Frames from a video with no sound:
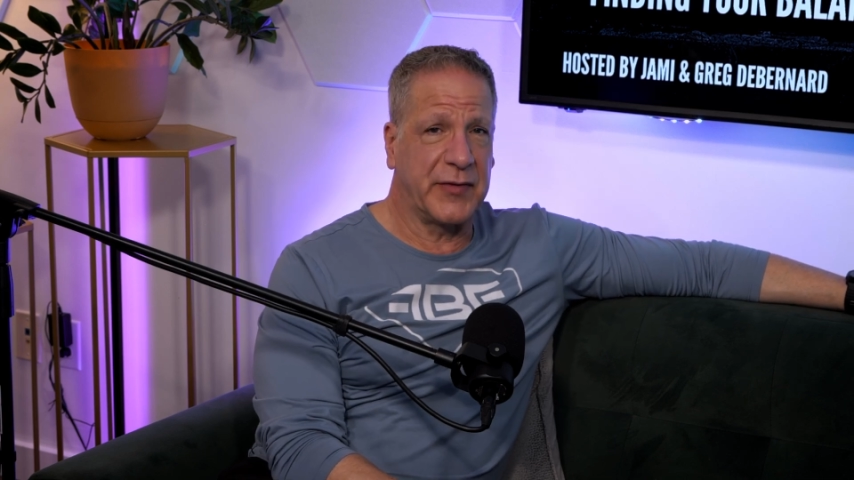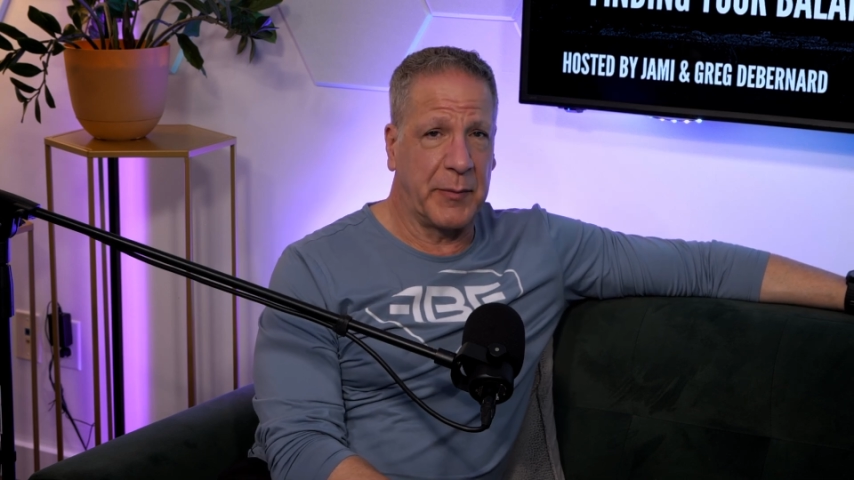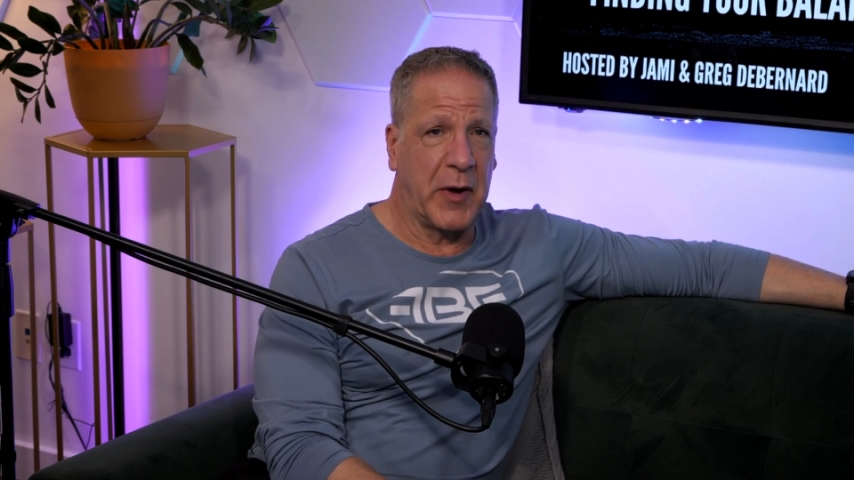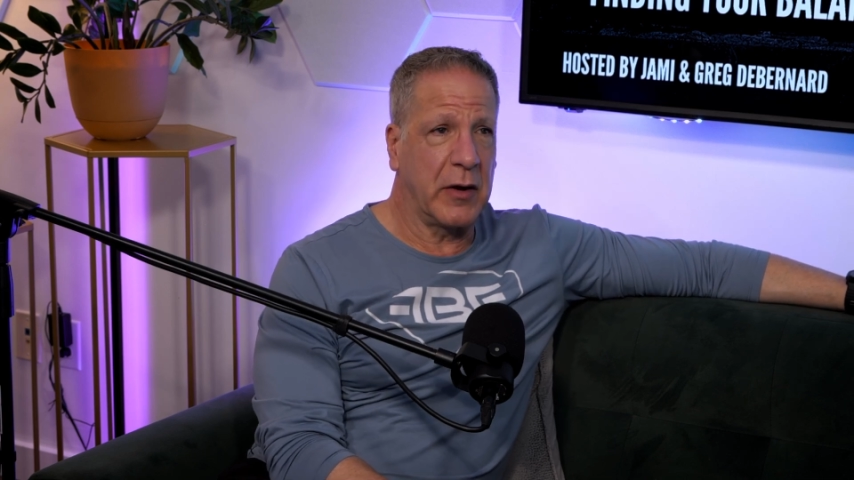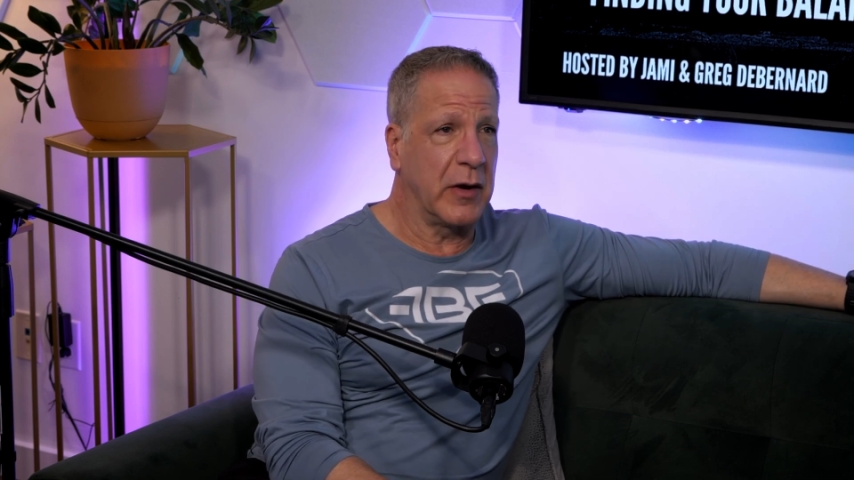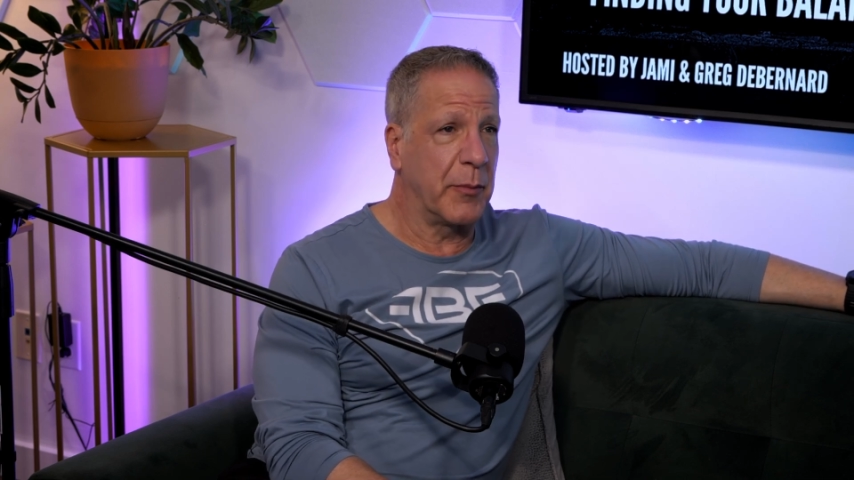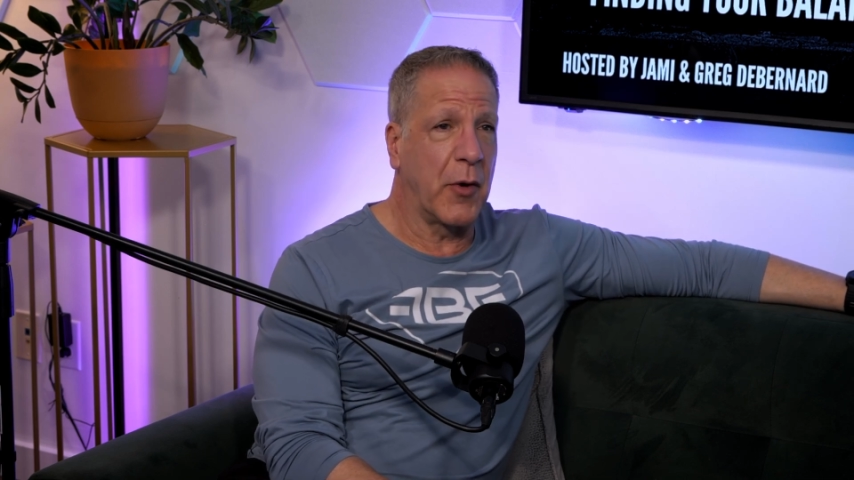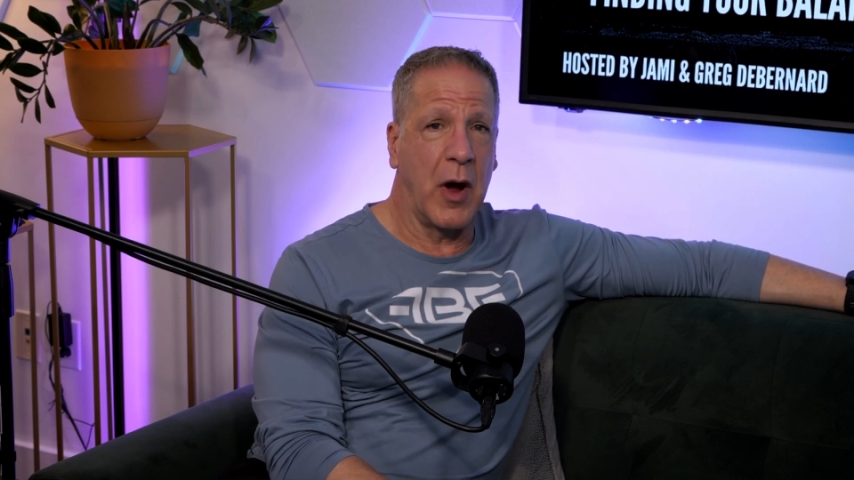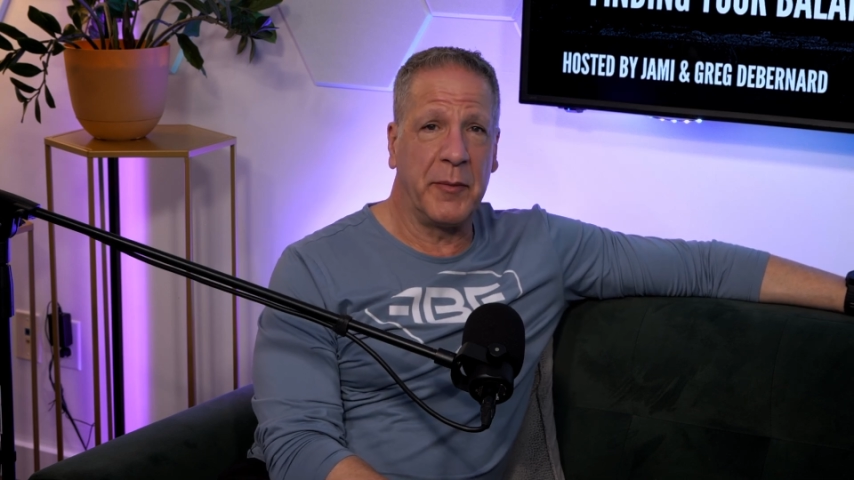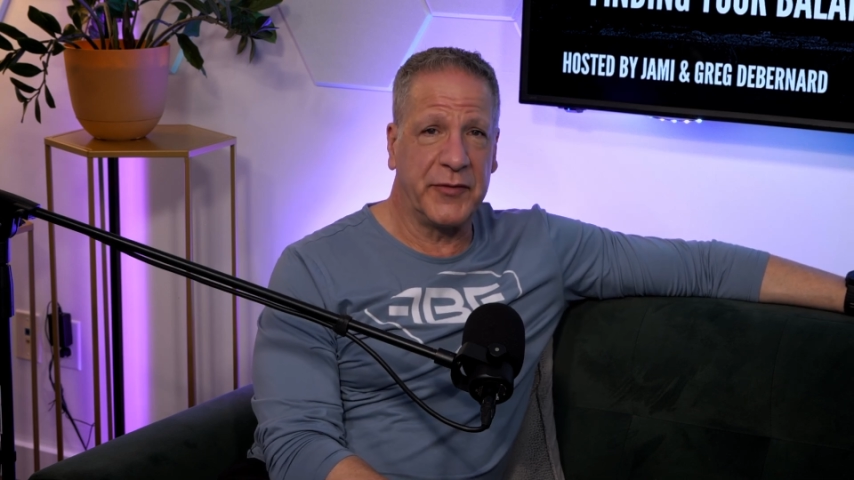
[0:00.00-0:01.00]
I'm not going to
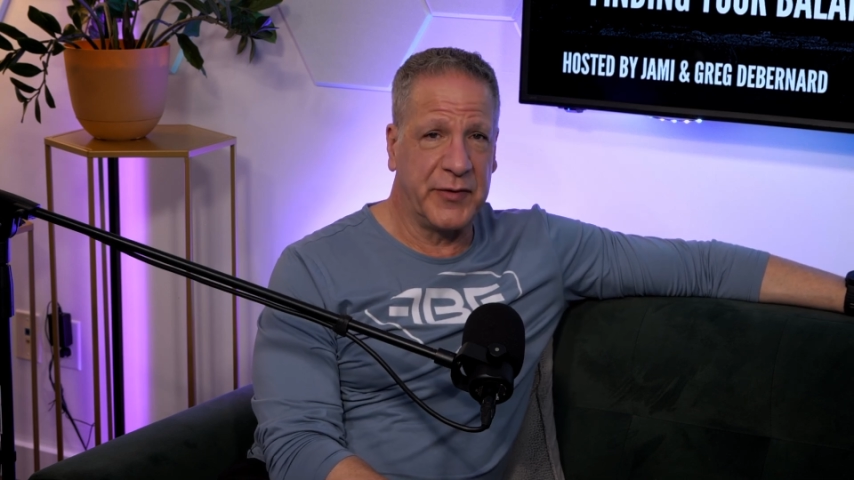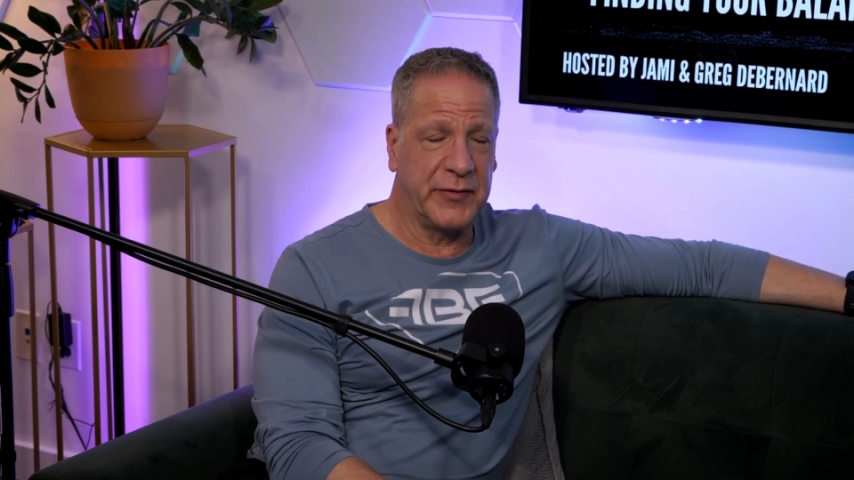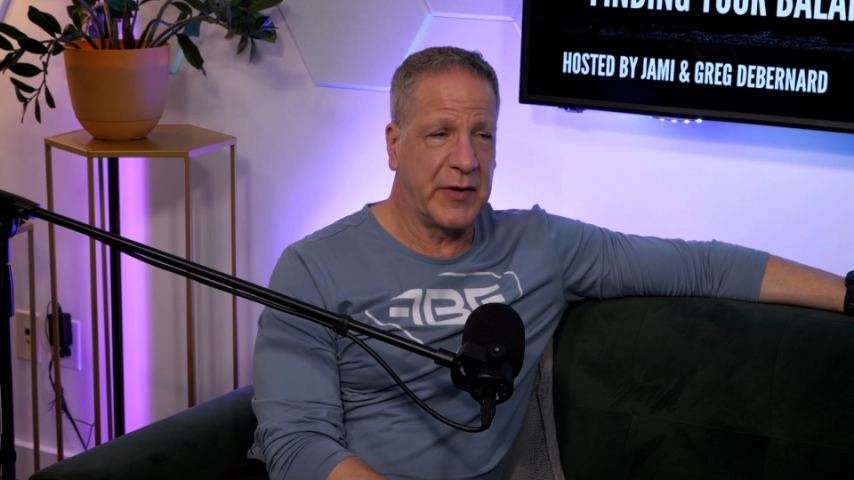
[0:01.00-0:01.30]
promise this.